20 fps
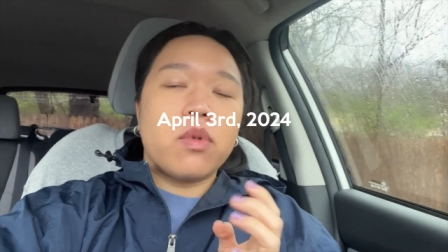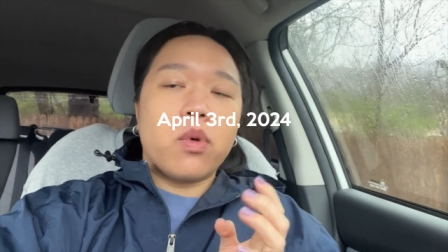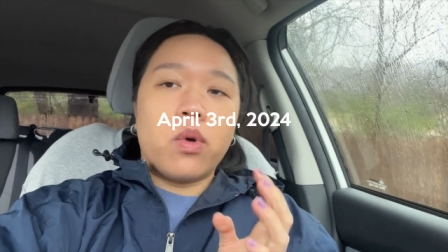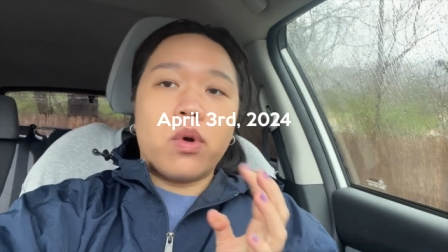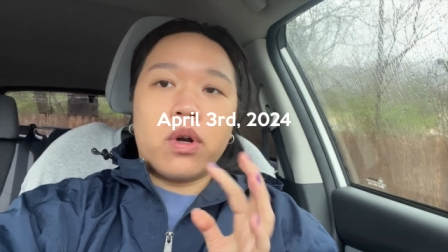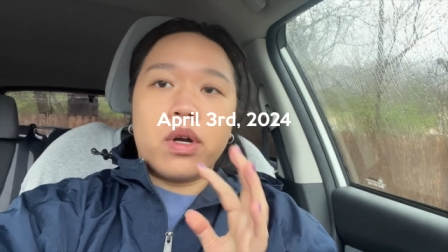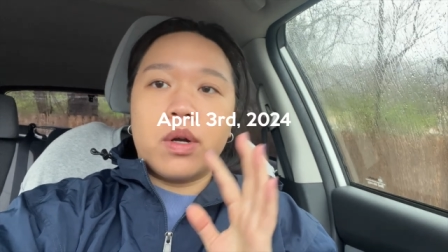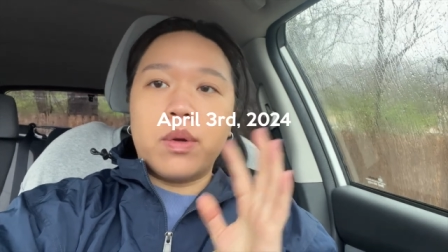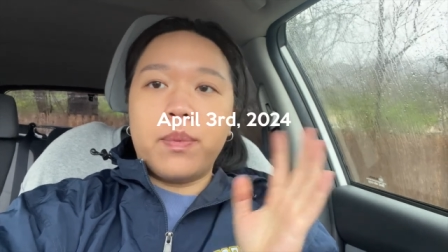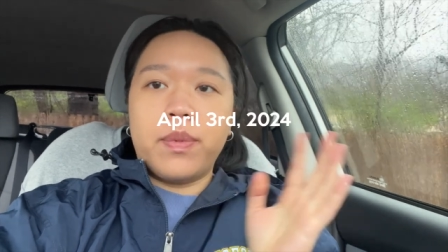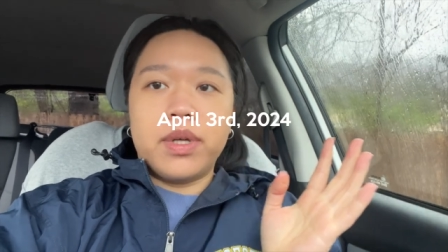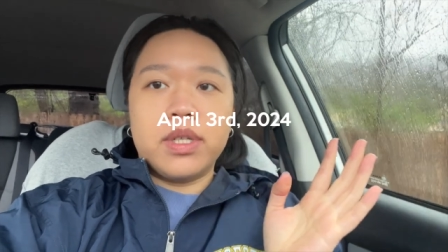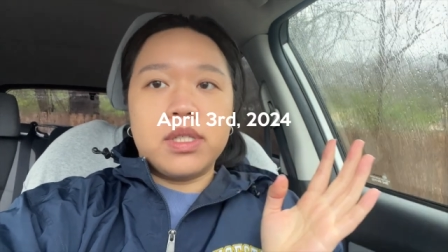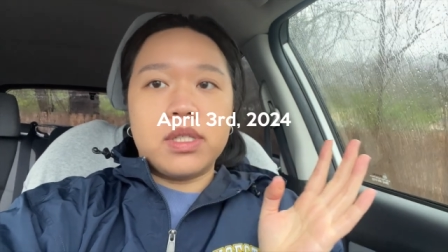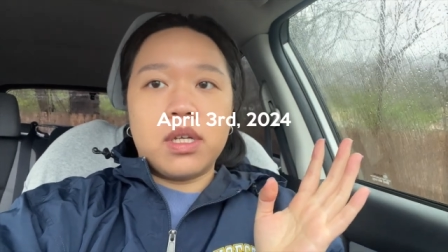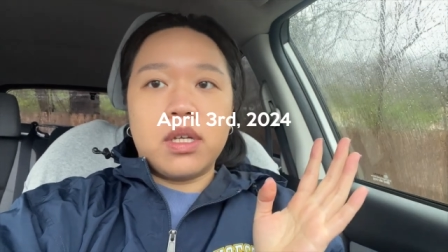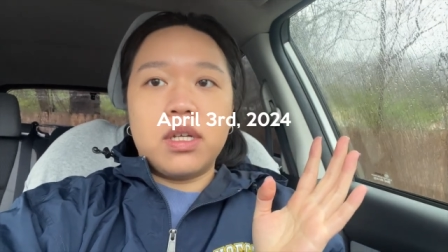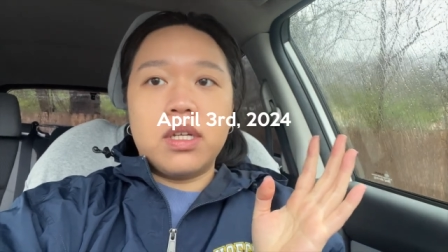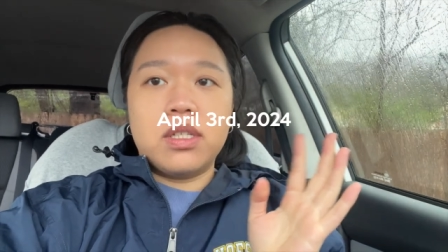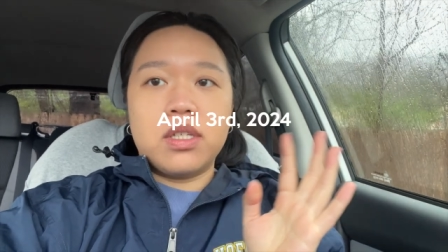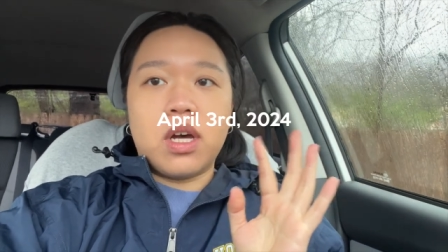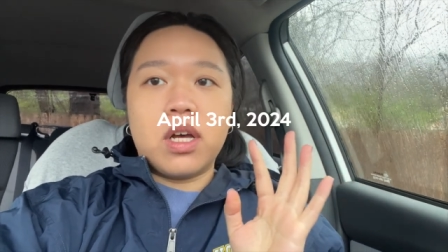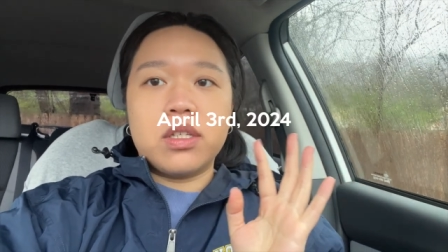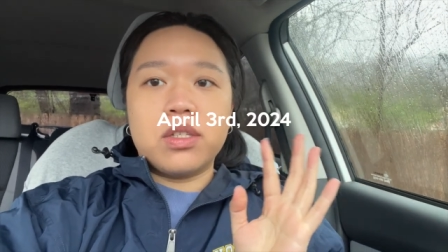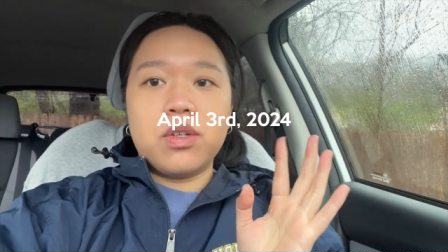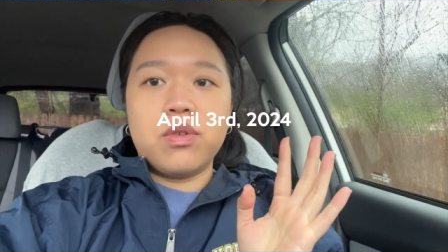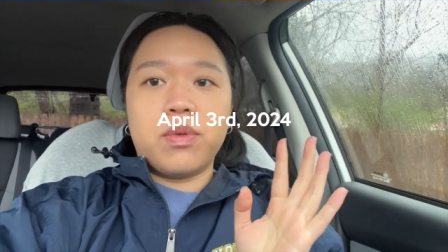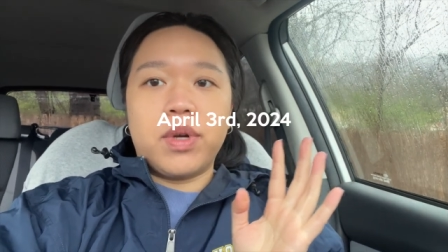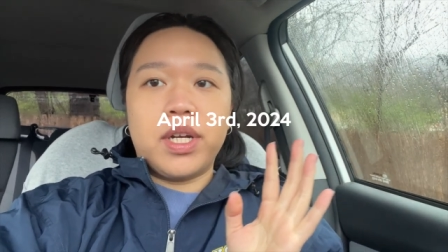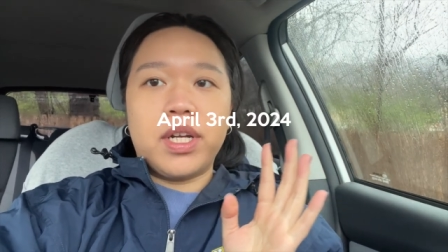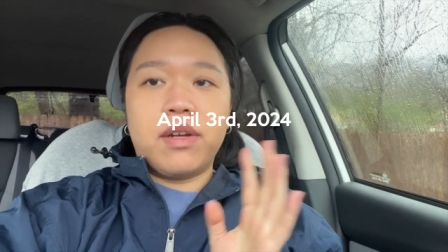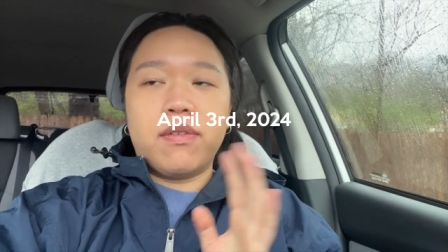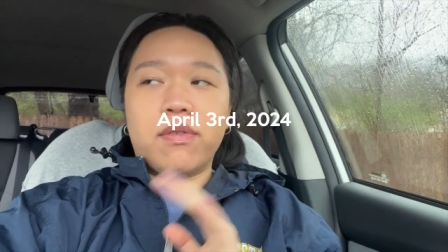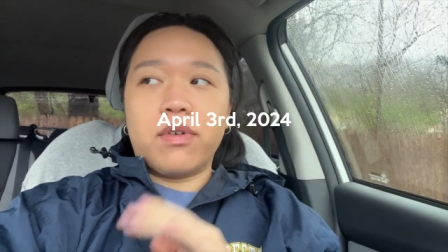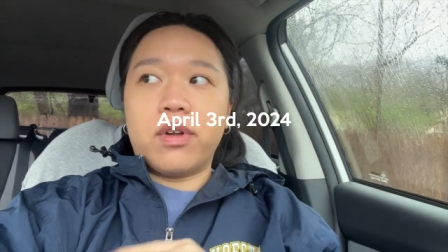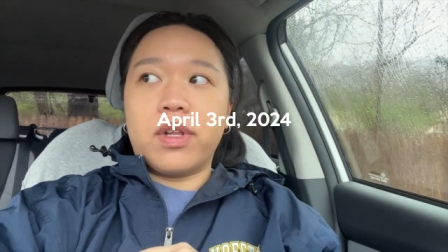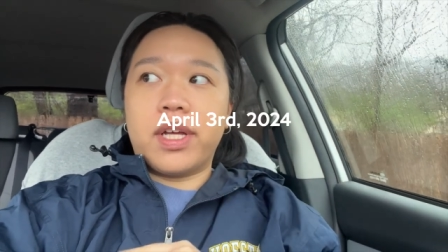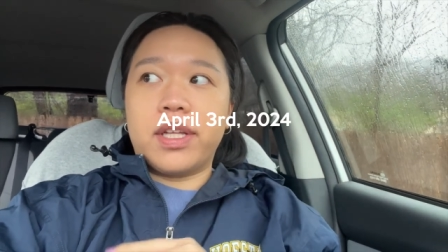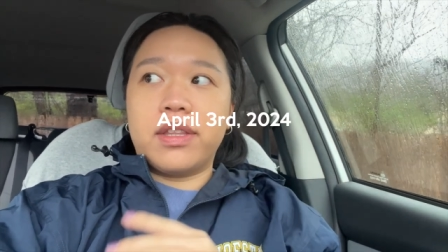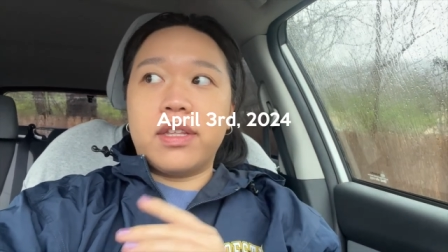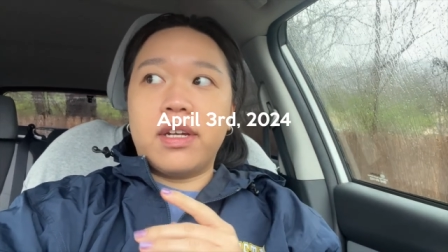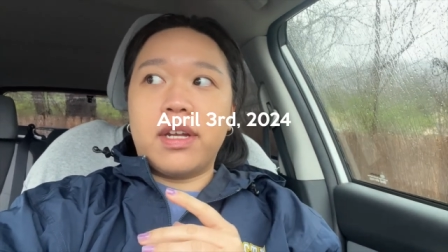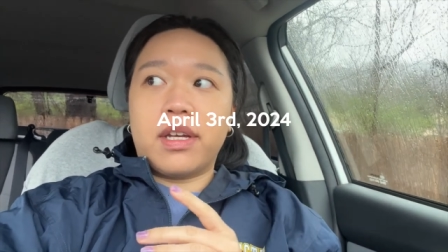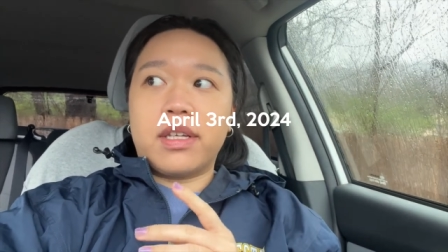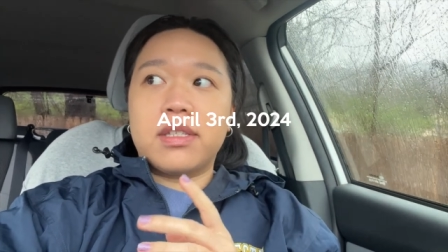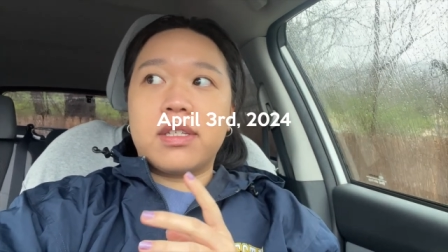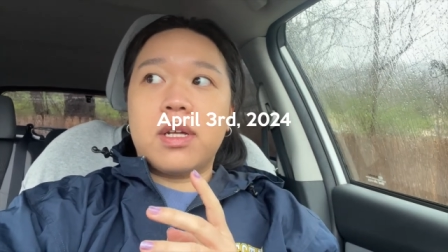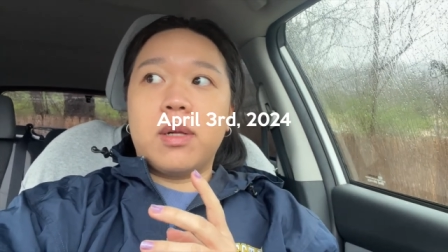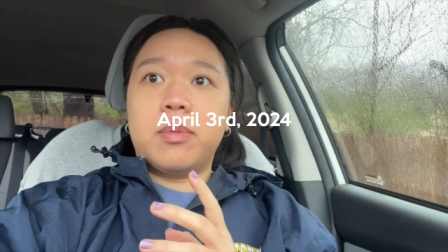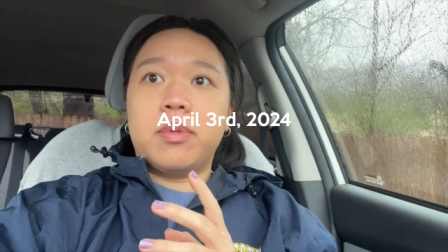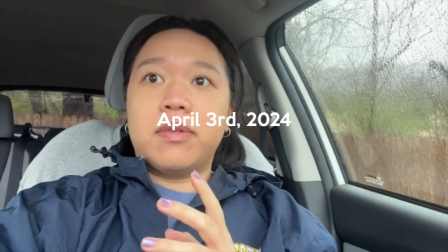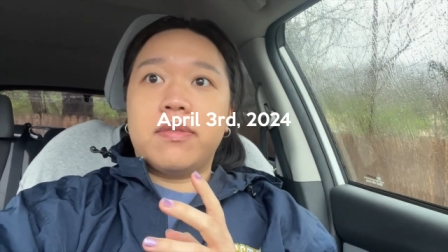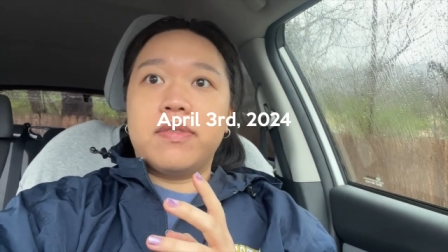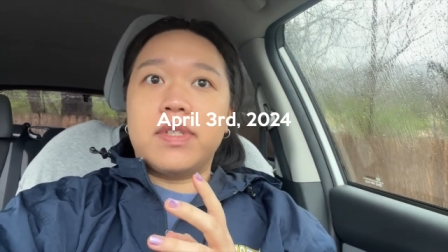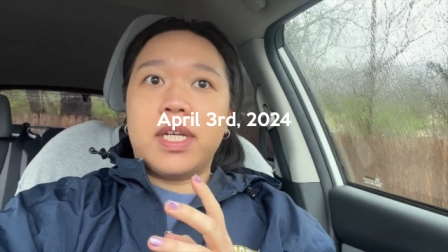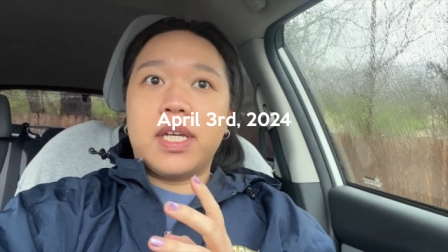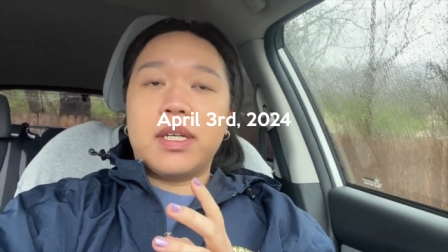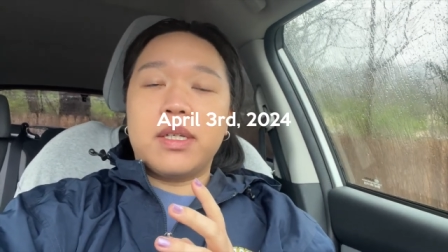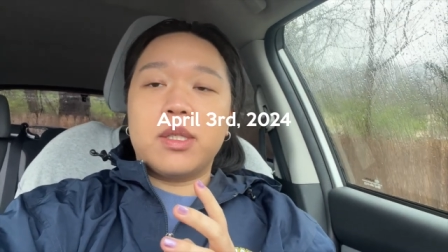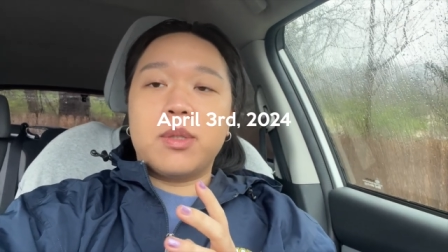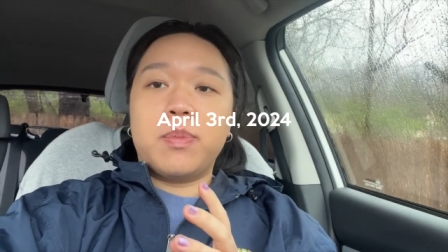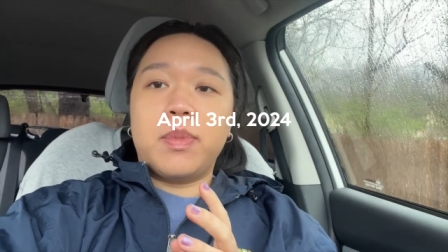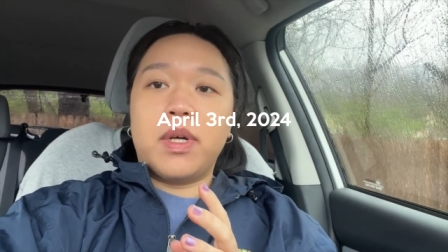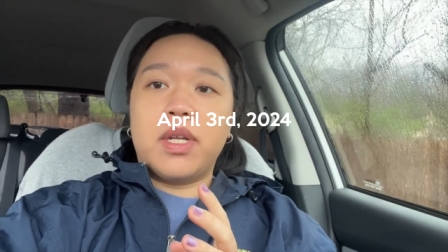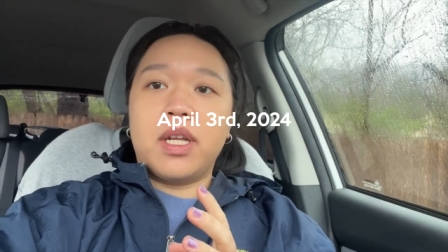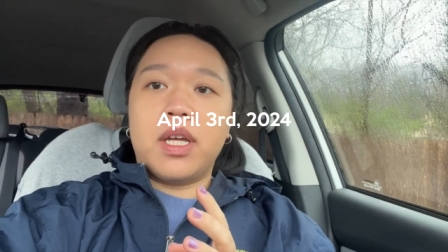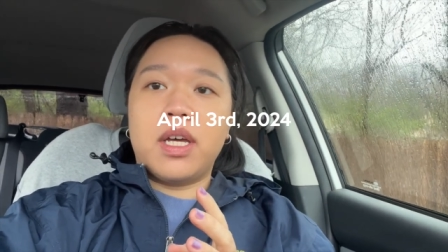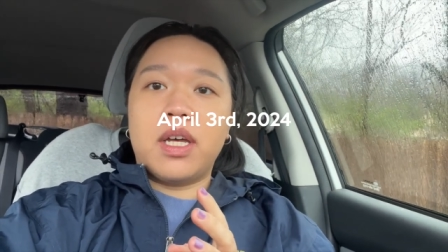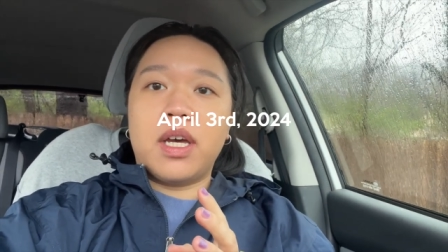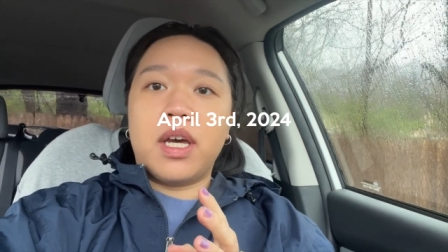or it was it's also raining for like the next couple of days but